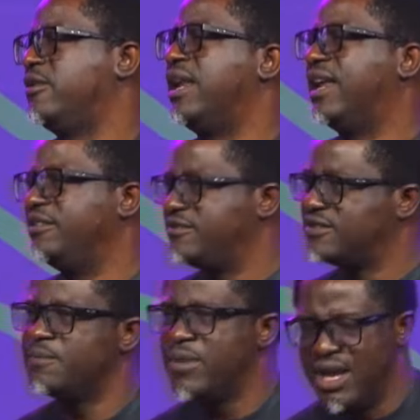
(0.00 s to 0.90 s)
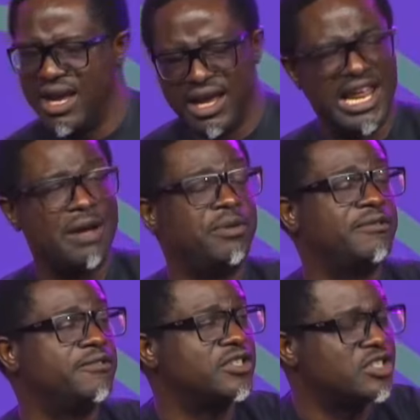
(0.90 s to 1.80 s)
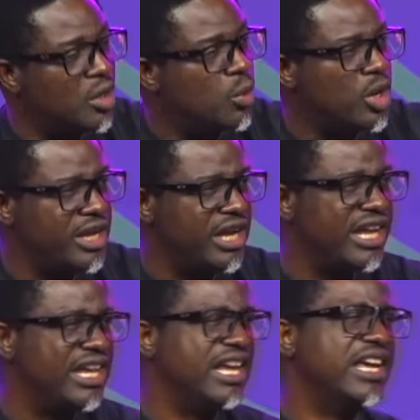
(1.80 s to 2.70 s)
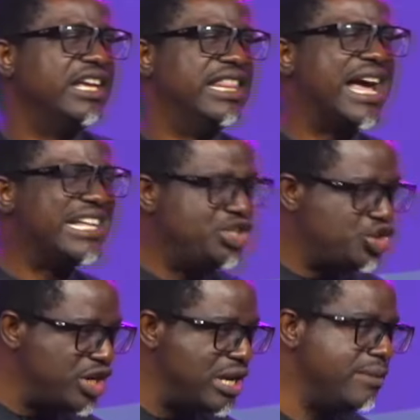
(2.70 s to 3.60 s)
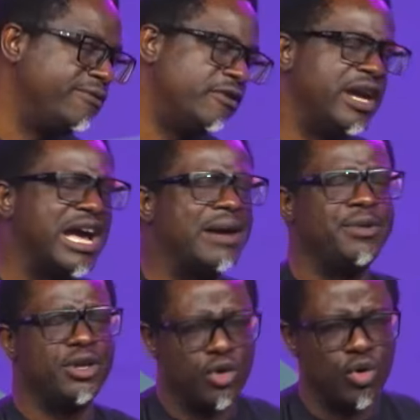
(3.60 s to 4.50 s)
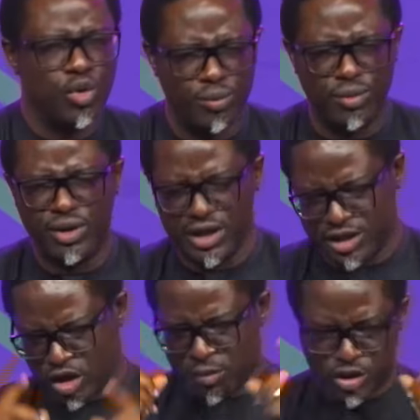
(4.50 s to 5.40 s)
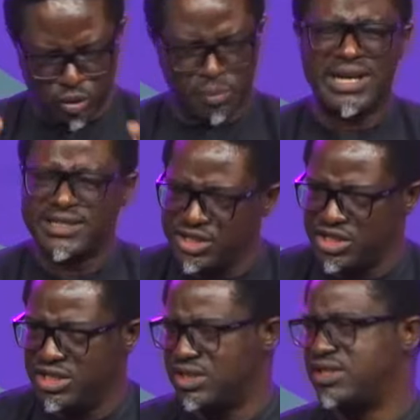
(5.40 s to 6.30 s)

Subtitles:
our lives. And I pray for someone here that dream for a happy home is coming to pass in Jesus'